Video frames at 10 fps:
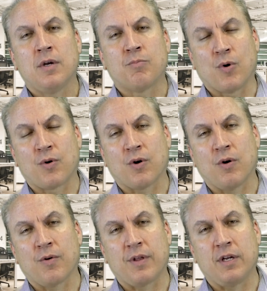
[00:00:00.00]
broker
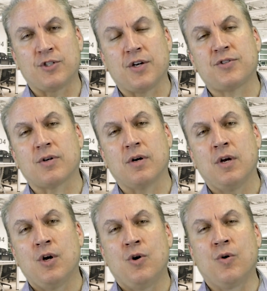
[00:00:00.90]
or the adjuster
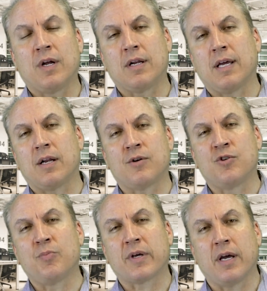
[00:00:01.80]
who can get a
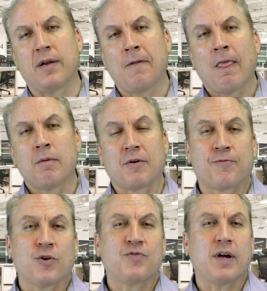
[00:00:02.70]
duplicate, but
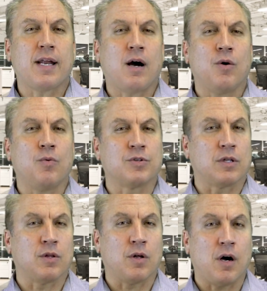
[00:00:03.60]
first find out was it
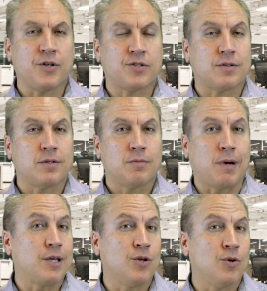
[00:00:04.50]
lost
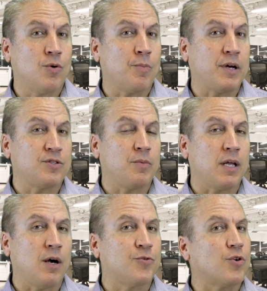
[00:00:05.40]
by you or by
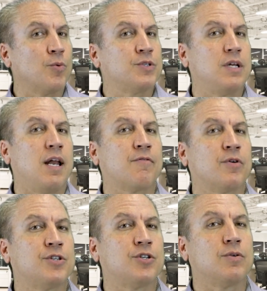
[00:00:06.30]
somebody else, or was it never
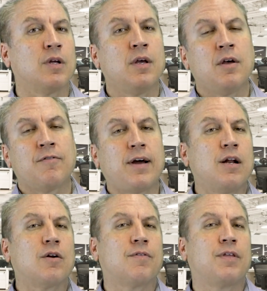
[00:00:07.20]
issued? Find
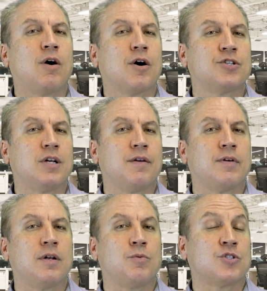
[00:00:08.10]
out if the auction
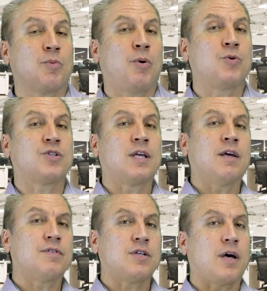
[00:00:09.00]
even was supposed to
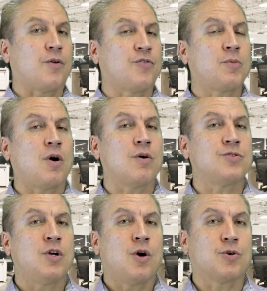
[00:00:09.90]
give a title. Some
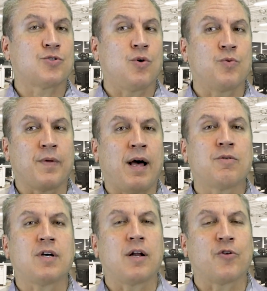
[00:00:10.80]
cars are sold
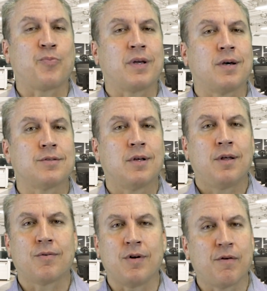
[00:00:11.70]
without titles because
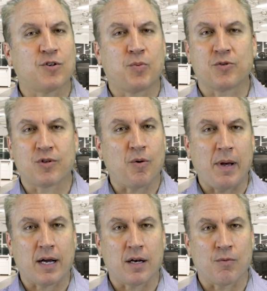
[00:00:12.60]
they're never supposed to go
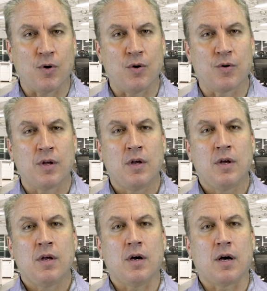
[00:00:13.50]
back on the road,
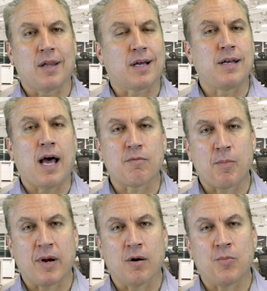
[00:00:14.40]
uh, like a non
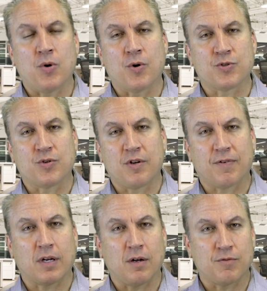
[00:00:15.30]
repairable or
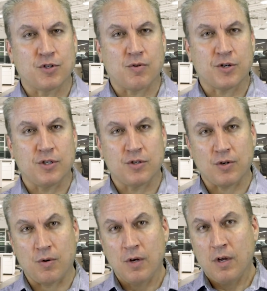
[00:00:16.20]
certificate of destruction.
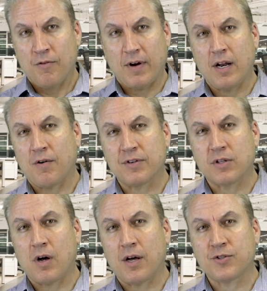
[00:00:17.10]
So find out if it's
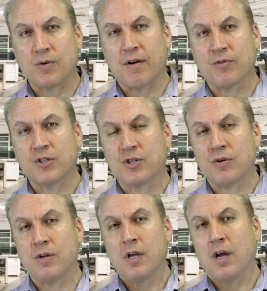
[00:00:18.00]
lost or never
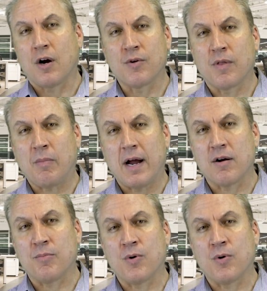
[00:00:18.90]
issued. Are you the buyer or